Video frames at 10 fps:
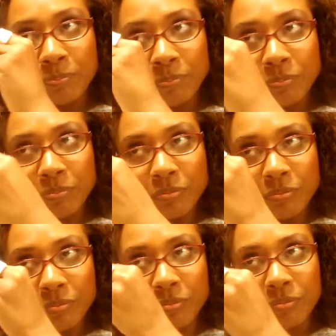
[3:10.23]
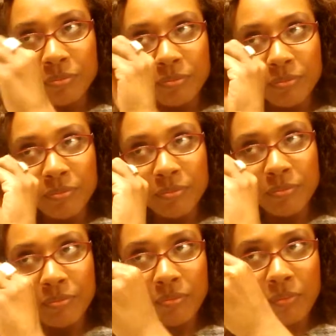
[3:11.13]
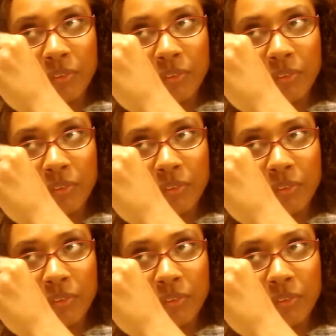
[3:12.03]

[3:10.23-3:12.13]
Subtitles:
[no speech]